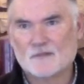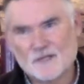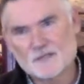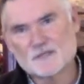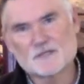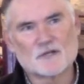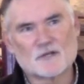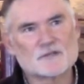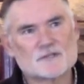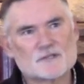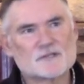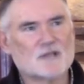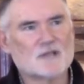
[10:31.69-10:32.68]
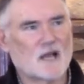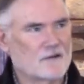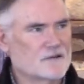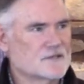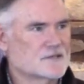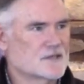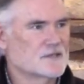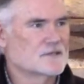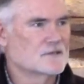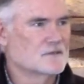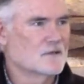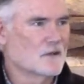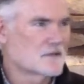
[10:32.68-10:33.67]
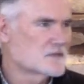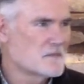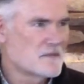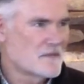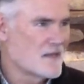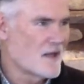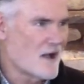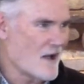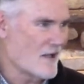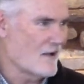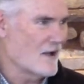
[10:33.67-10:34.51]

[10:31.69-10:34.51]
Jesus turns to Jairus and looks him in the eye,